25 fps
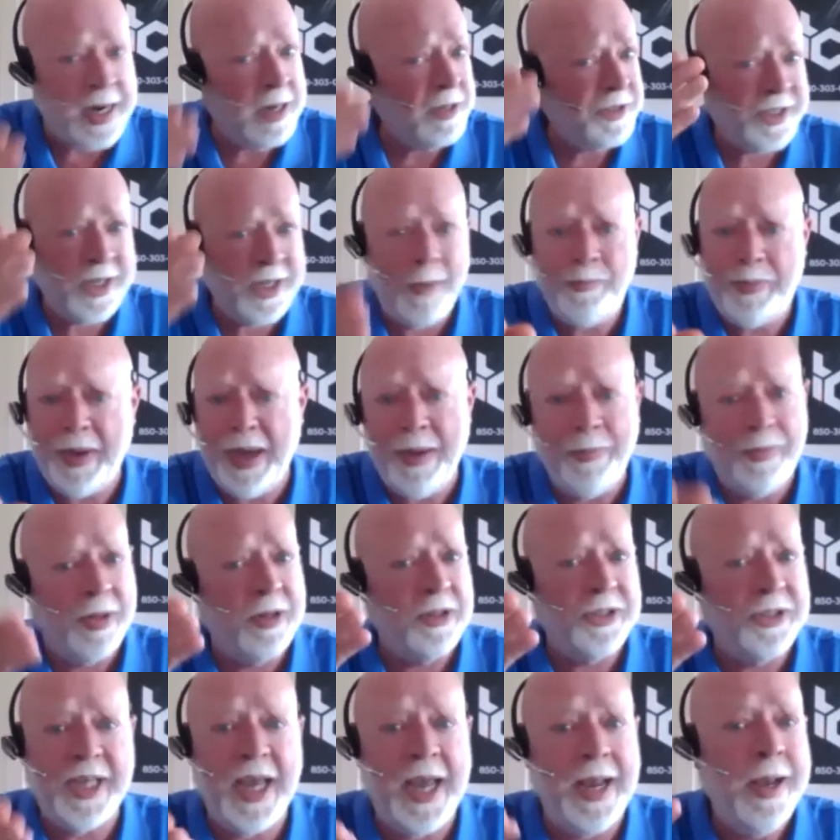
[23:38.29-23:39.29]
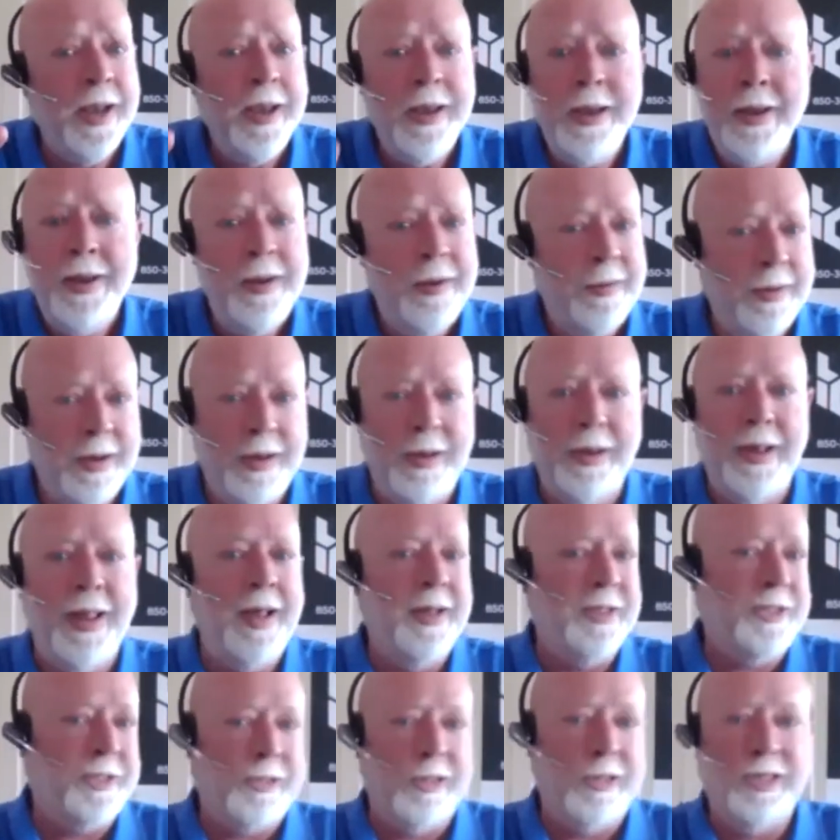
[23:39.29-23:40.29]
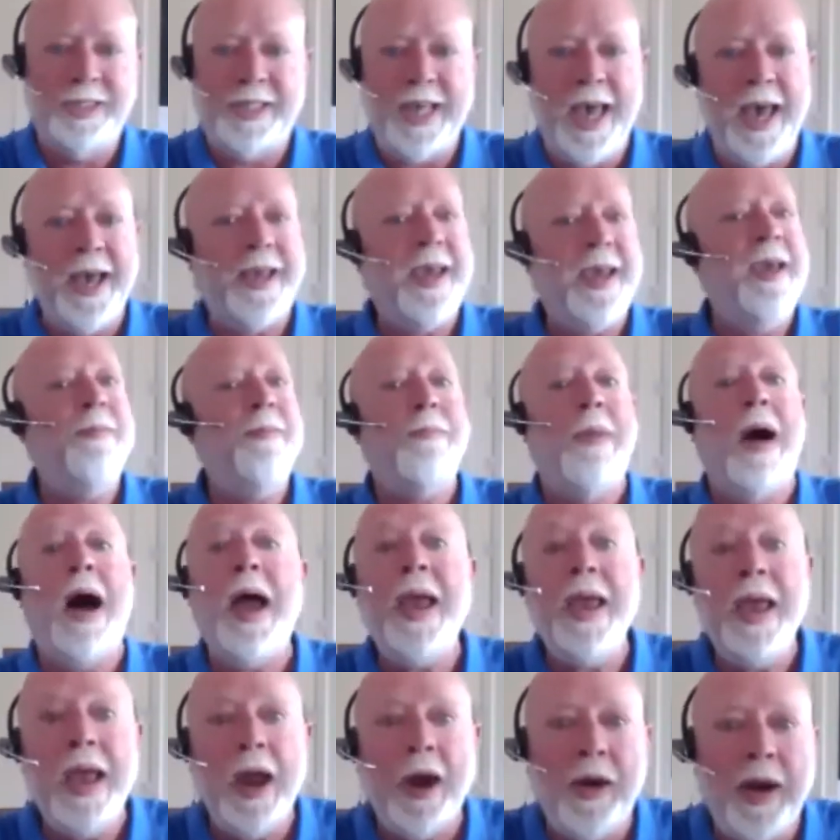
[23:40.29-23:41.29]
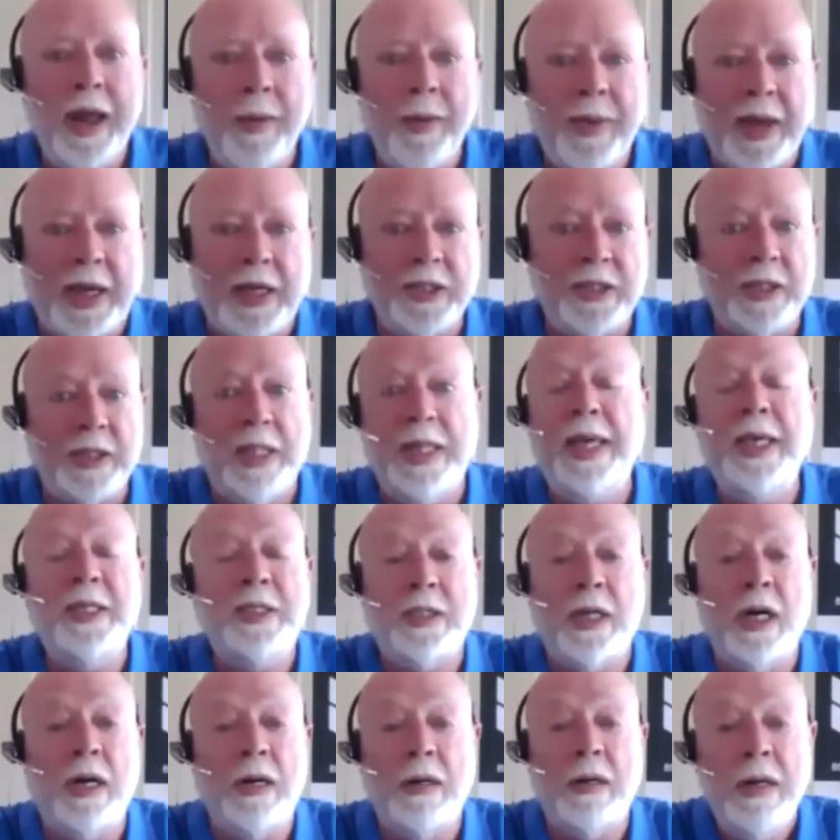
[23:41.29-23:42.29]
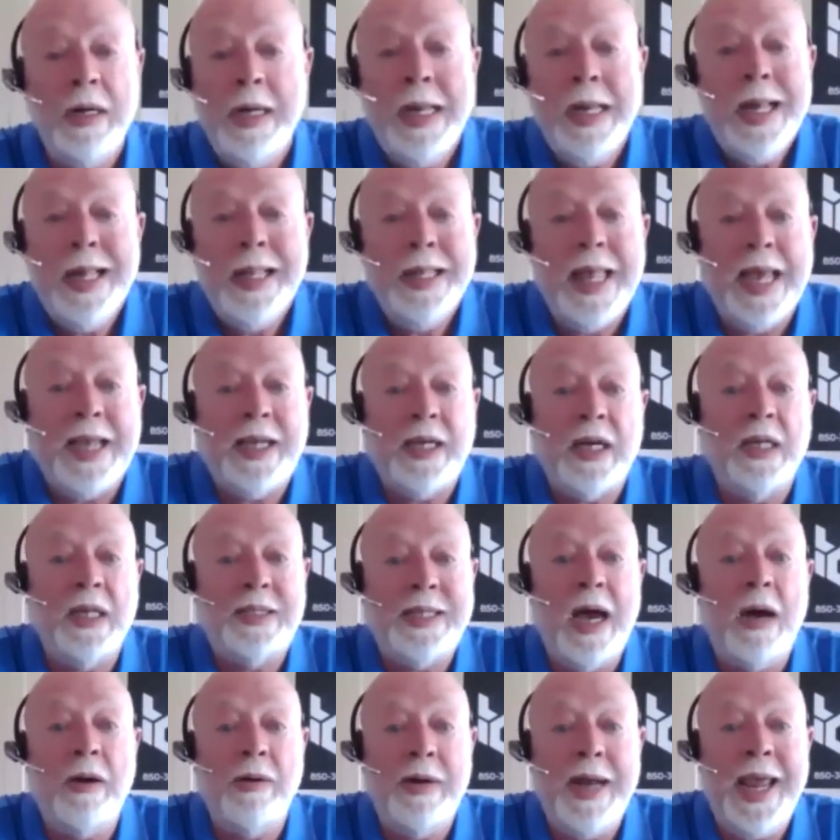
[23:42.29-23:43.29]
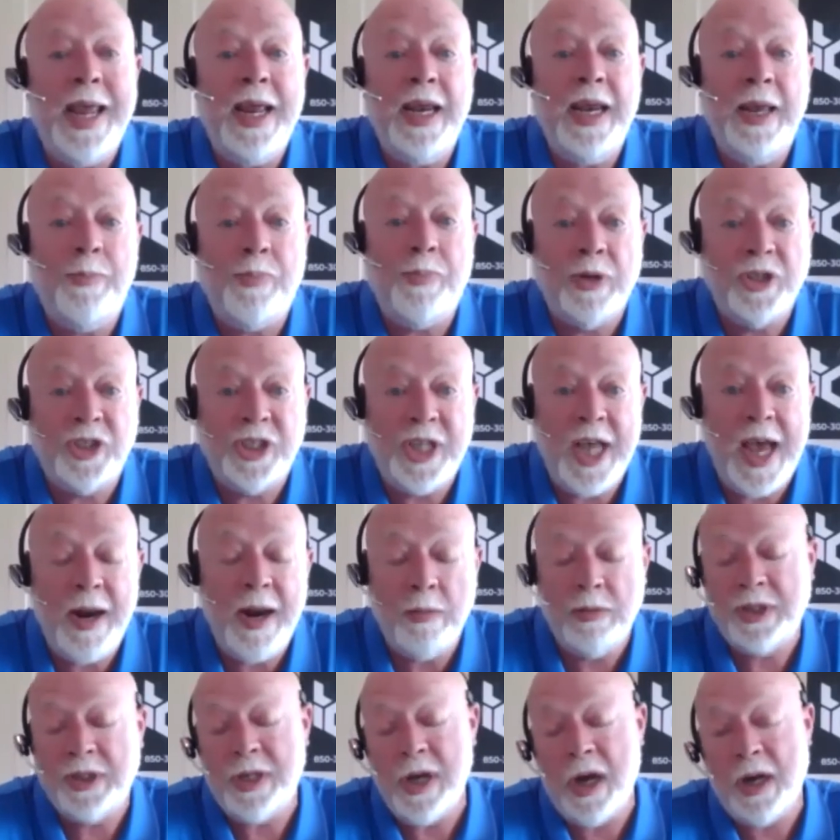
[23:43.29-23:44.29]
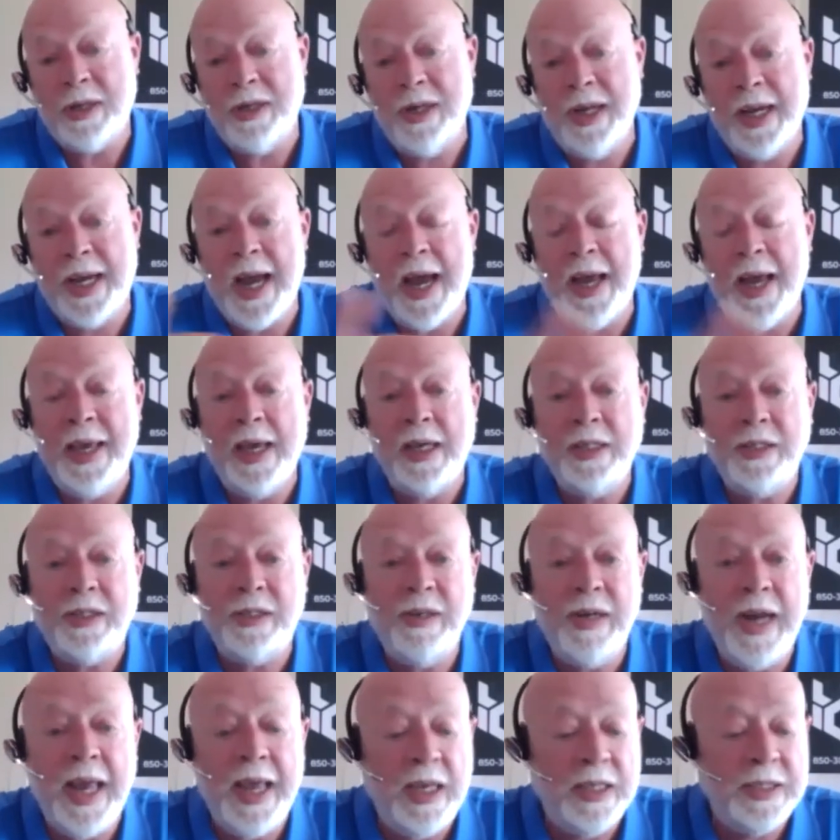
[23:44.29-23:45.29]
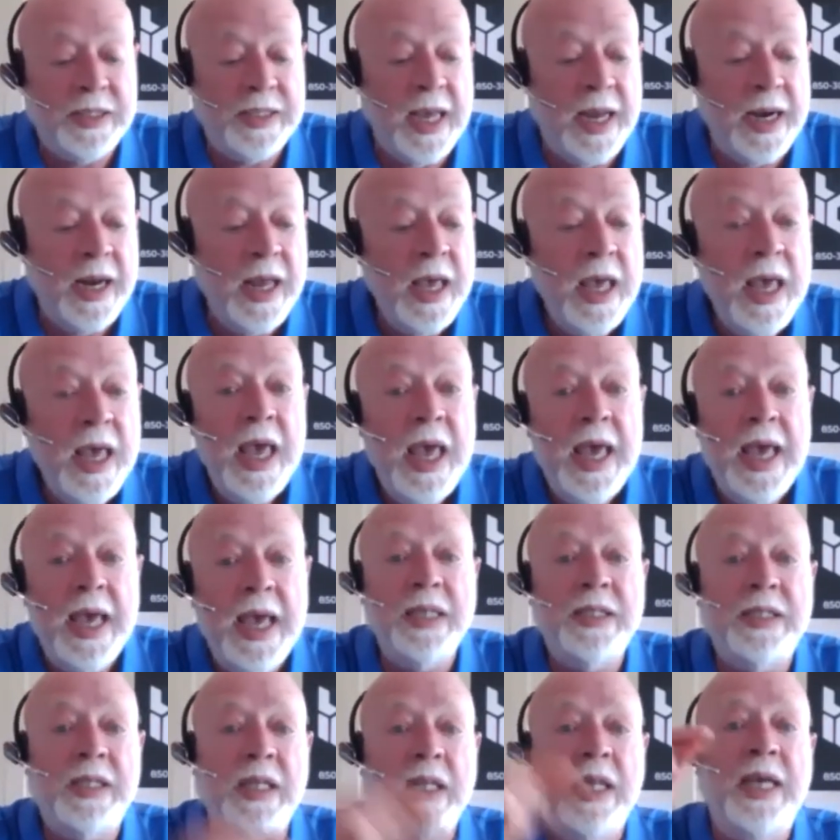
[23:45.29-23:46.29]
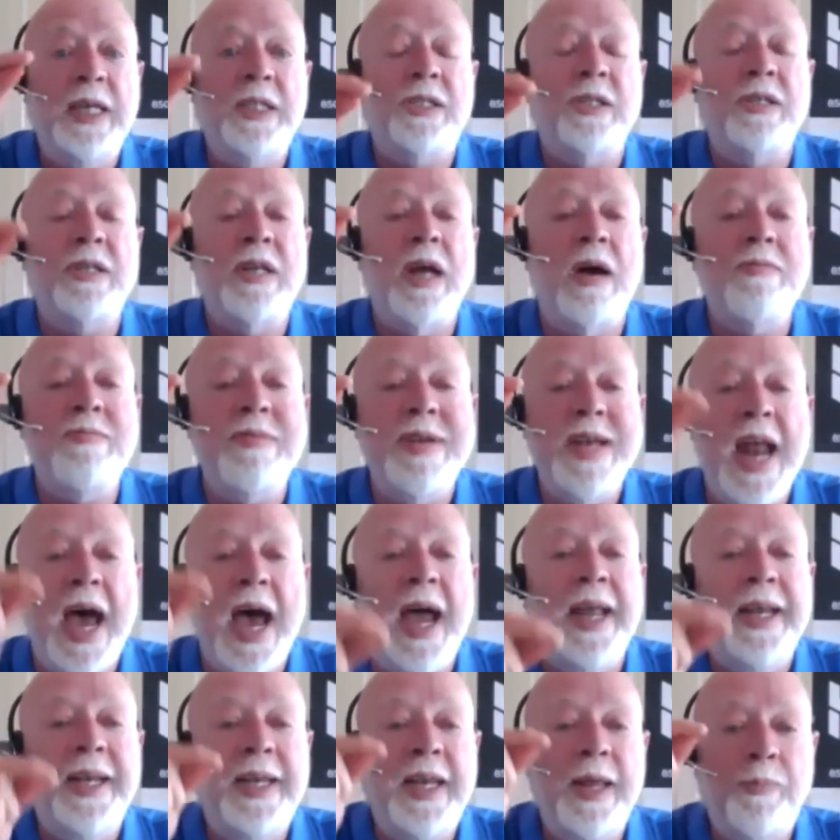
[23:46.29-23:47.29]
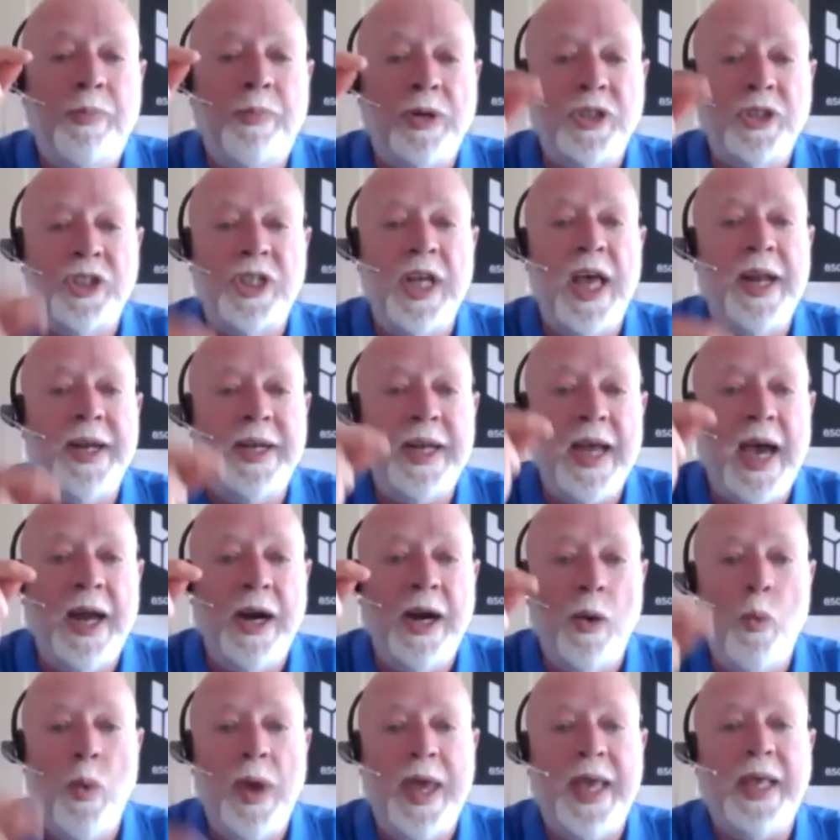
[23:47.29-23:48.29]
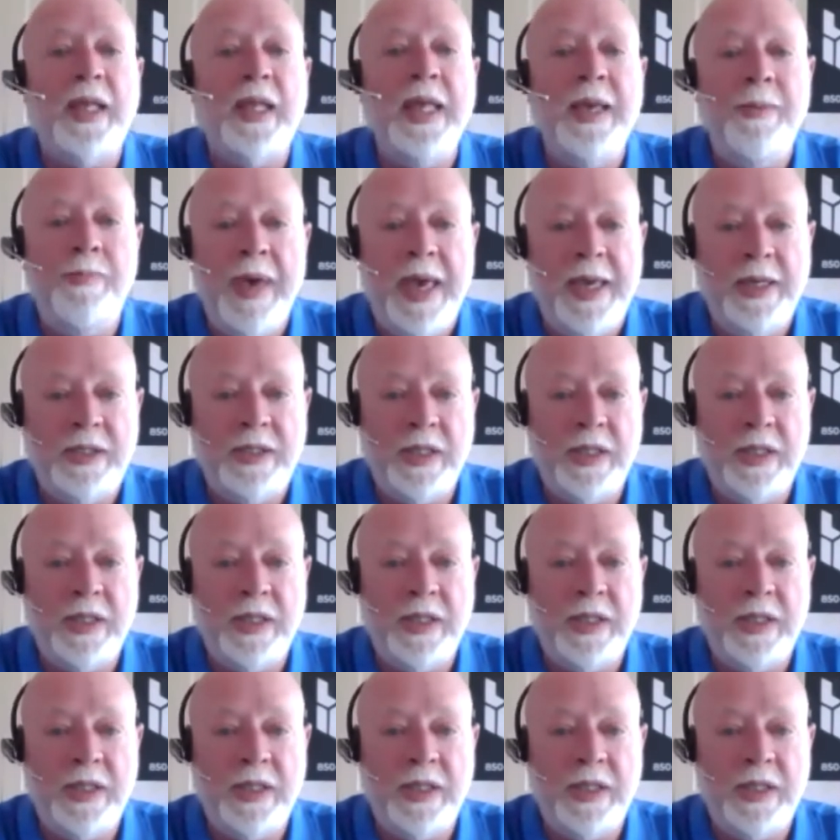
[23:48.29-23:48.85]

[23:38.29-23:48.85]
Now, some people are saying, well, that sure as heck ain't my area because leads are like cut down 80%. I was talking to a guy yesterday. He said his leads are down 90% on a weekly basis.